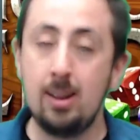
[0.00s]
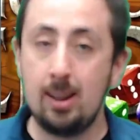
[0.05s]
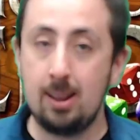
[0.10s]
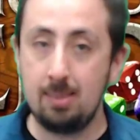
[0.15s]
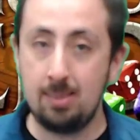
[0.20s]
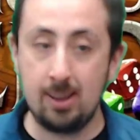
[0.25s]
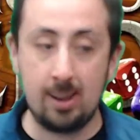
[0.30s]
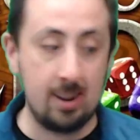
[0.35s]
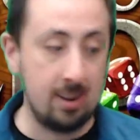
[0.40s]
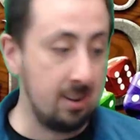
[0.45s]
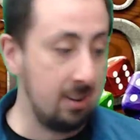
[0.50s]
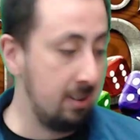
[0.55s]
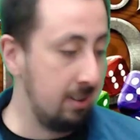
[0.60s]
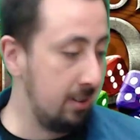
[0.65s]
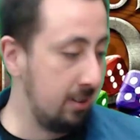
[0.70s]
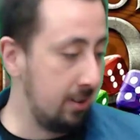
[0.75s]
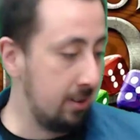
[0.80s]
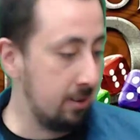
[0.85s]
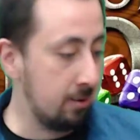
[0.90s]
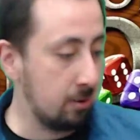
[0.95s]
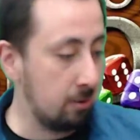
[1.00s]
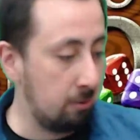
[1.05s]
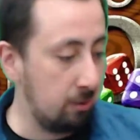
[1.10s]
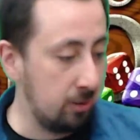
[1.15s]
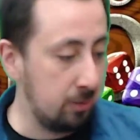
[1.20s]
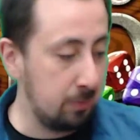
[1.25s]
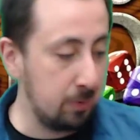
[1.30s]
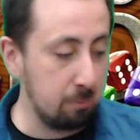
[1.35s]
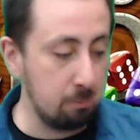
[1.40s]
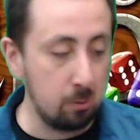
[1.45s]
Then you're going
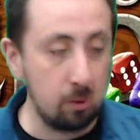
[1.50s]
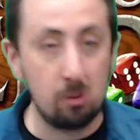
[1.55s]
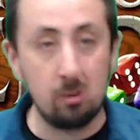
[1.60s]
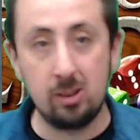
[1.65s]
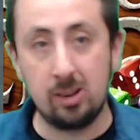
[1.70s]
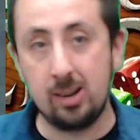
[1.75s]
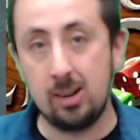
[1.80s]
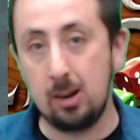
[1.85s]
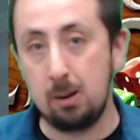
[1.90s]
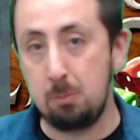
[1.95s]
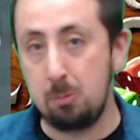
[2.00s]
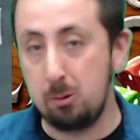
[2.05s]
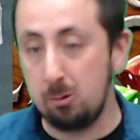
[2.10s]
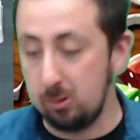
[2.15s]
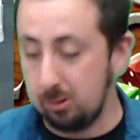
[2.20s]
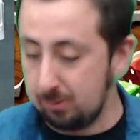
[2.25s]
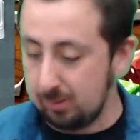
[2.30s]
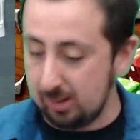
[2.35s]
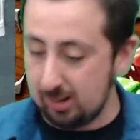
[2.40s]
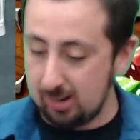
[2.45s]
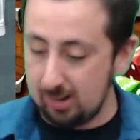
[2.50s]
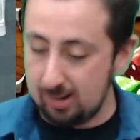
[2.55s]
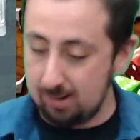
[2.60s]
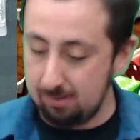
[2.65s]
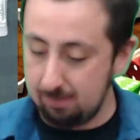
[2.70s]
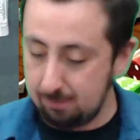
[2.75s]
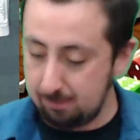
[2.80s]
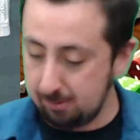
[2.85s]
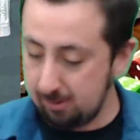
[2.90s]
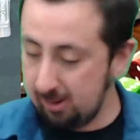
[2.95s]
to be rolling a pool of die
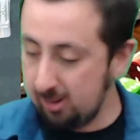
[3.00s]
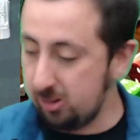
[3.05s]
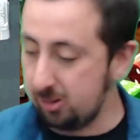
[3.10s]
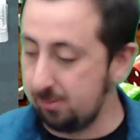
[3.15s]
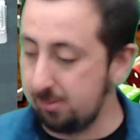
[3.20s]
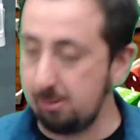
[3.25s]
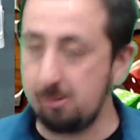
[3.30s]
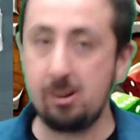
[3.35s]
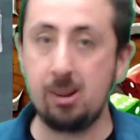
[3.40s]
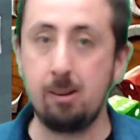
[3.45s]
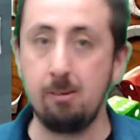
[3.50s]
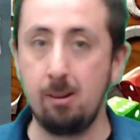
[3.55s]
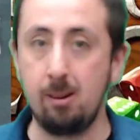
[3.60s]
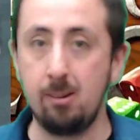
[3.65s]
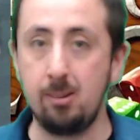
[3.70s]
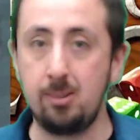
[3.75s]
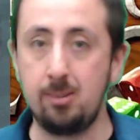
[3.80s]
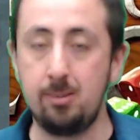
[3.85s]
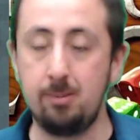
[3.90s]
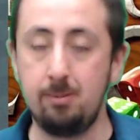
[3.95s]
for each of your heroes.